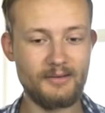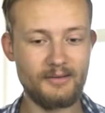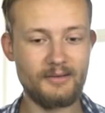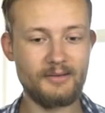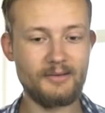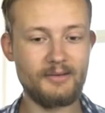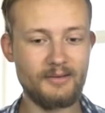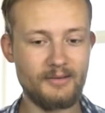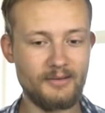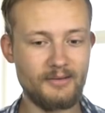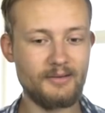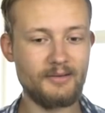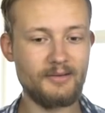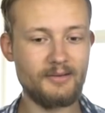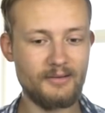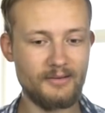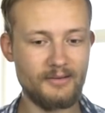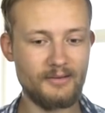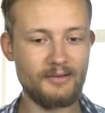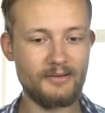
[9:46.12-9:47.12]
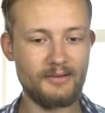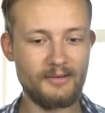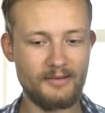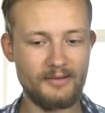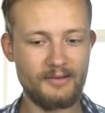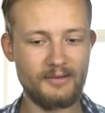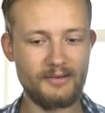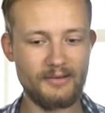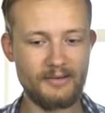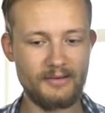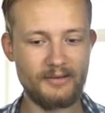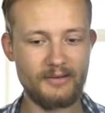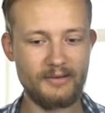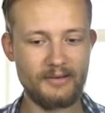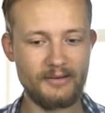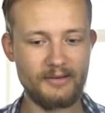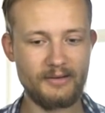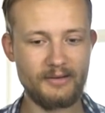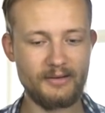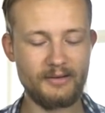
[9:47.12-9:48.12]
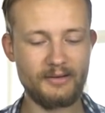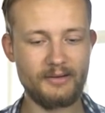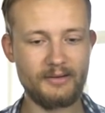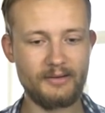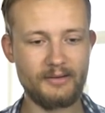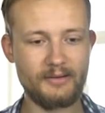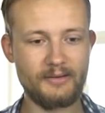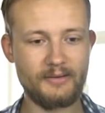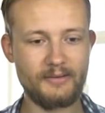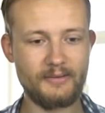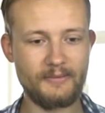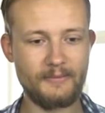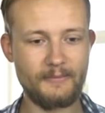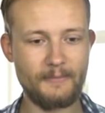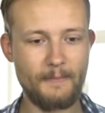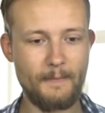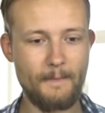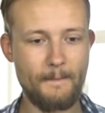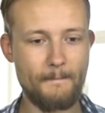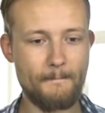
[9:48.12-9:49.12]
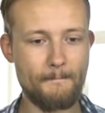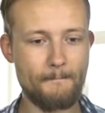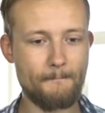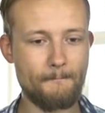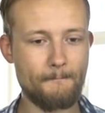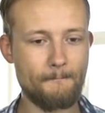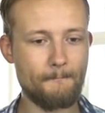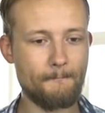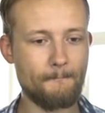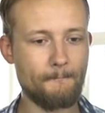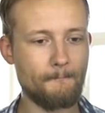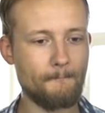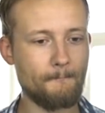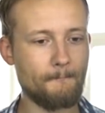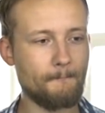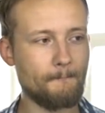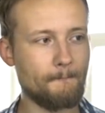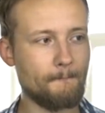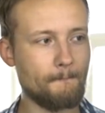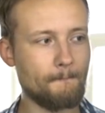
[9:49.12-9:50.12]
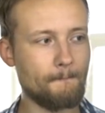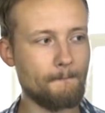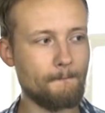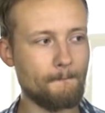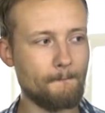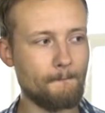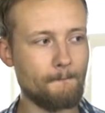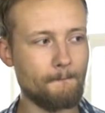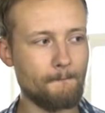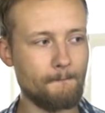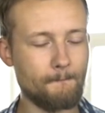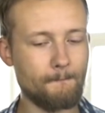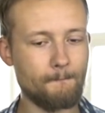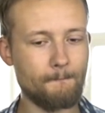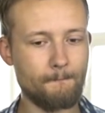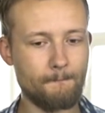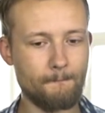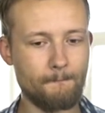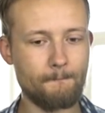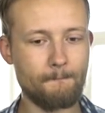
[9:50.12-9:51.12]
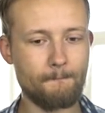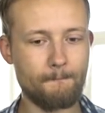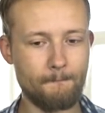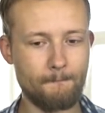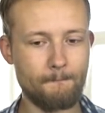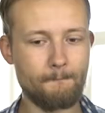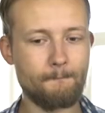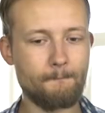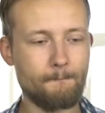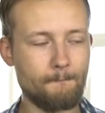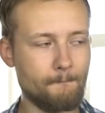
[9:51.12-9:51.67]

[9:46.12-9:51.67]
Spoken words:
The person shown says nothing.